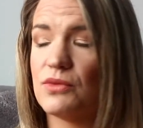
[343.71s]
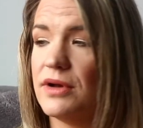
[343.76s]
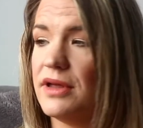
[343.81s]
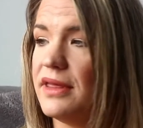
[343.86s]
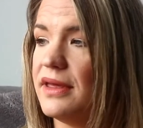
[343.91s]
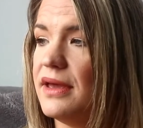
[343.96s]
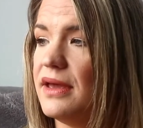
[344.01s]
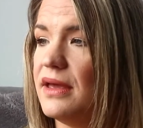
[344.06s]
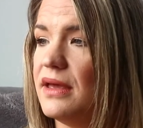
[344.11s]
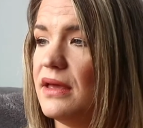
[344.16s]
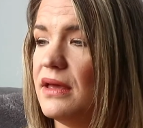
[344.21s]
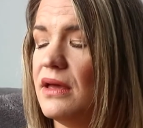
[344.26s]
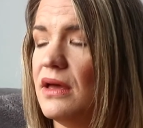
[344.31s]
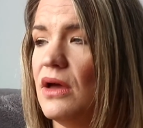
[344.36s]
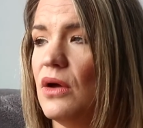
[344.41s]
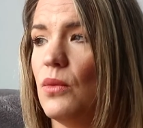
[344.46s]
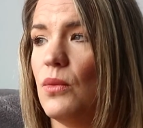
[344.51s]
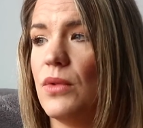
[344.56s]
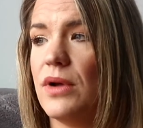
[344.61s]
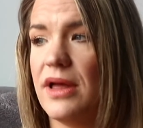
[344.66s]
really,
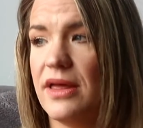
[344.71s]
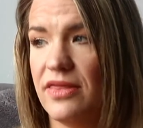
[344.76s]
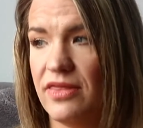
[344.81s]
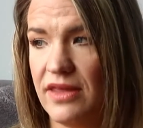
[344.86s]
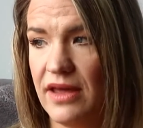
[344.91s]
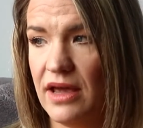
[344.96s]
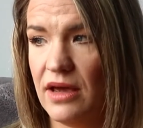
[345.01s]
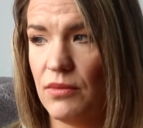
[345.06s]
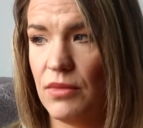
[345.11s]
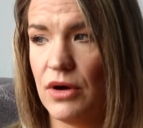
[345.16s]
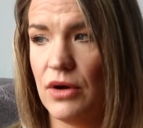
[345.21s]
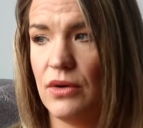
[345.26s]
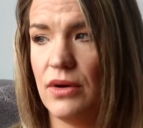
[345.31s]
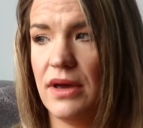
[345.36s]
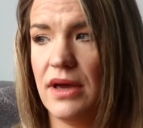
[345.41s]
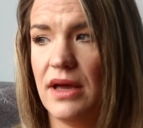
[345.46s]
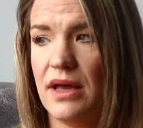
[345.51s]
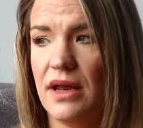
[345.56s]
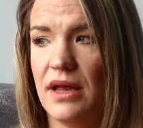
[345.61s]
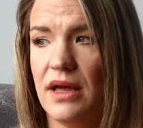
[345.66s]
when I think about
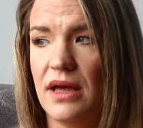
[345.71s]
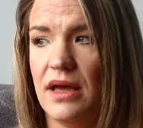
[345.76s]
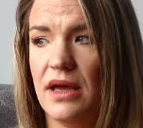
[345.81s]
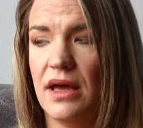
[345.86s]
it.